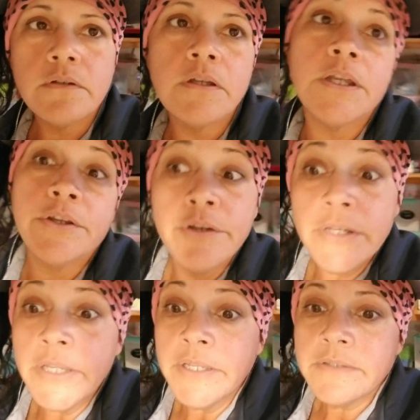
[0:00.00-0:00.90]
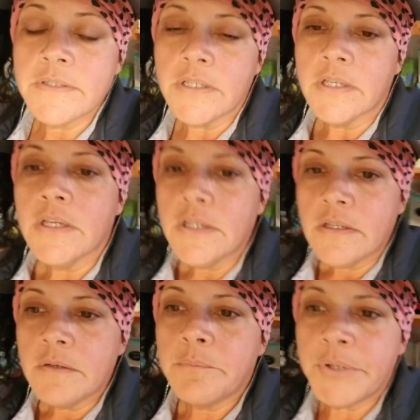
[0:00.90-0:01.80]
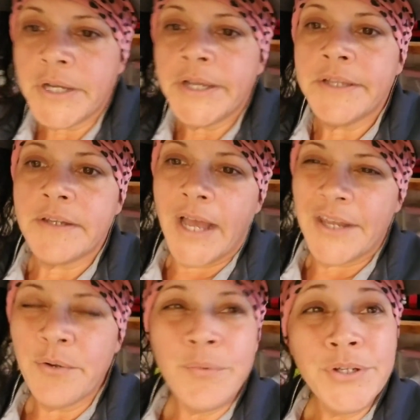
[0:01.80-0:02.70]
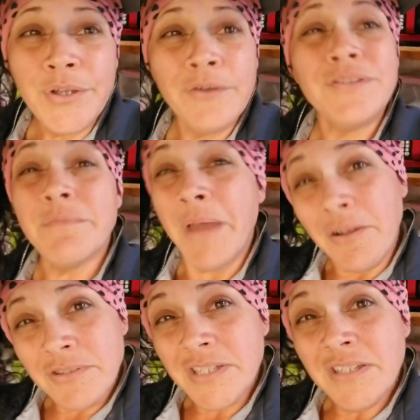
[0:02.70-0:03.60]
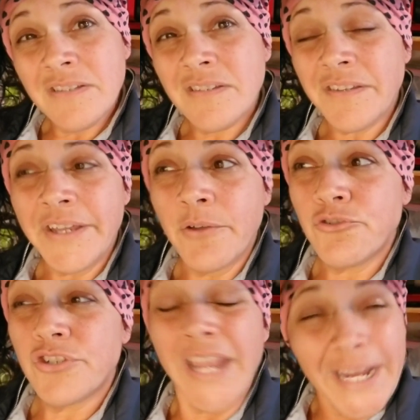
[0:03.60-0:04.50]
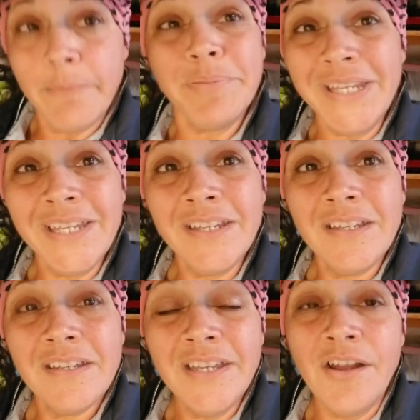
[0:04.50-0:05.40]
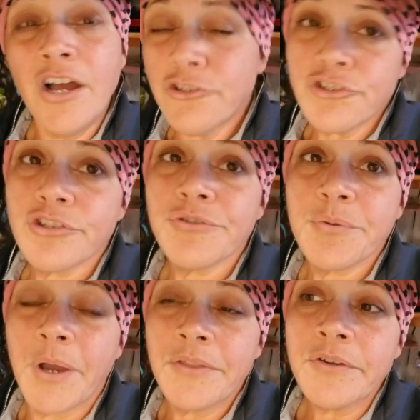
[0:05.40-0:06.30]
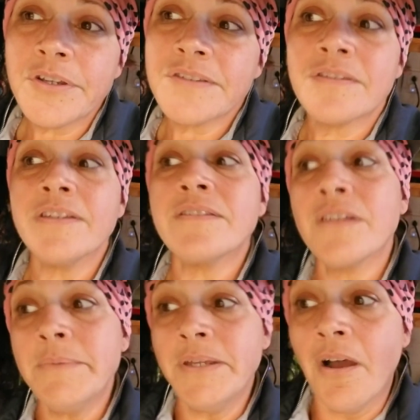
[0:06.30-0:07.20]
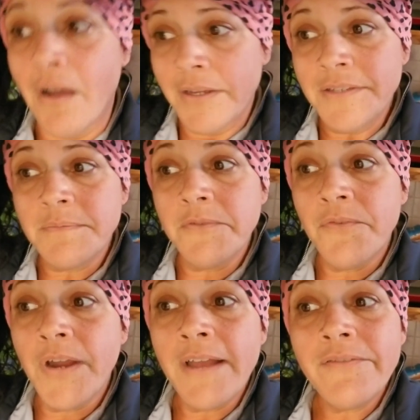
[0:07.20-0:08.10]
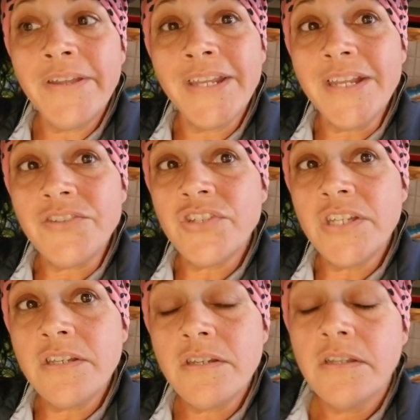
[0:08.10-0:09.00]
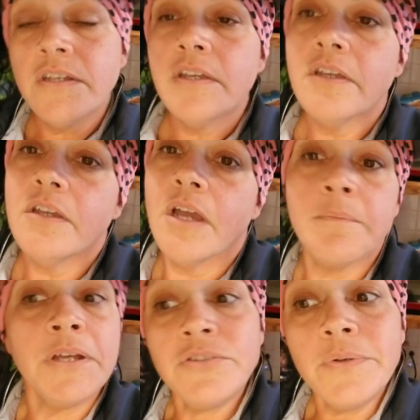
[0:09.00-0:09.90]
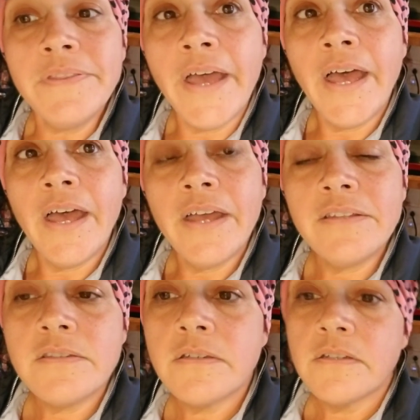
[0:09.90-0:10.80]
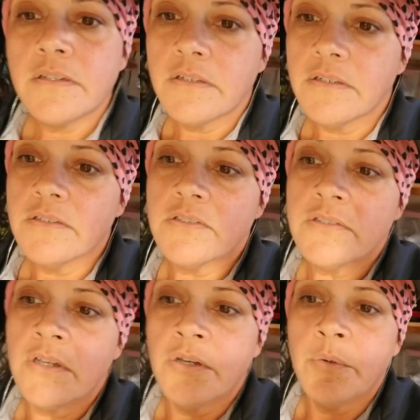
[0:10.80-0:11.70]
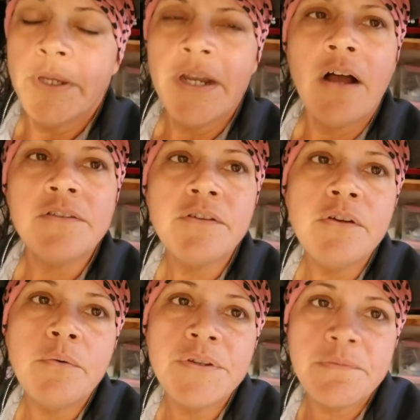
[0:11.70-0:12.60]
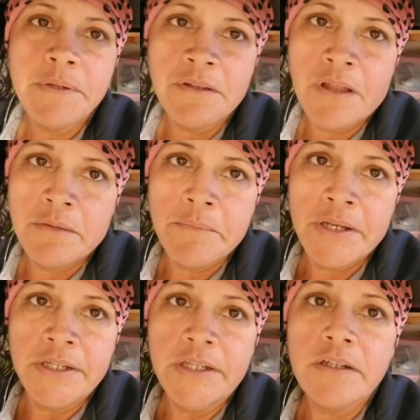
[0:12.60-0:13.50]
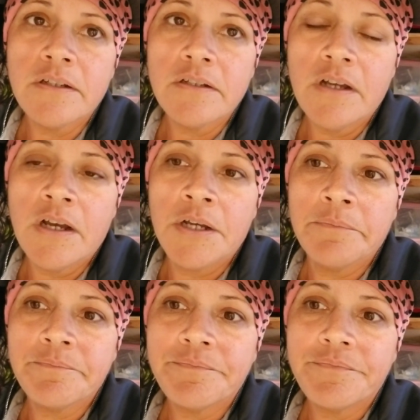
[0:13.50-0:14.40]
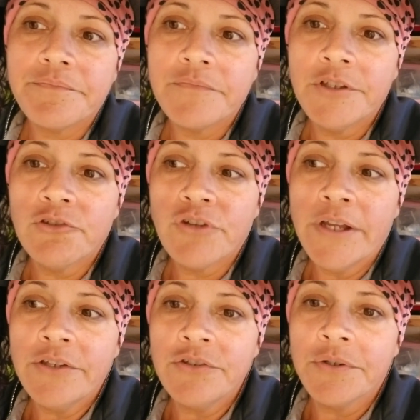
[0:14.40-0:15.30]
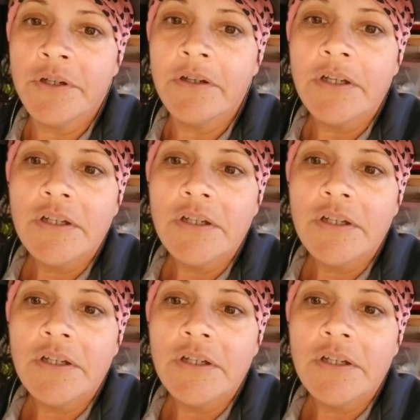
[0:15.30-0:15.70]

and I couldn't. But I don't want to go to the mountains and like go camping in 100 degree weather because it's going to be August before I have vacation. I'm not doing that. So, and I also don't want to spend a lot of money, um, you know, trying to do a,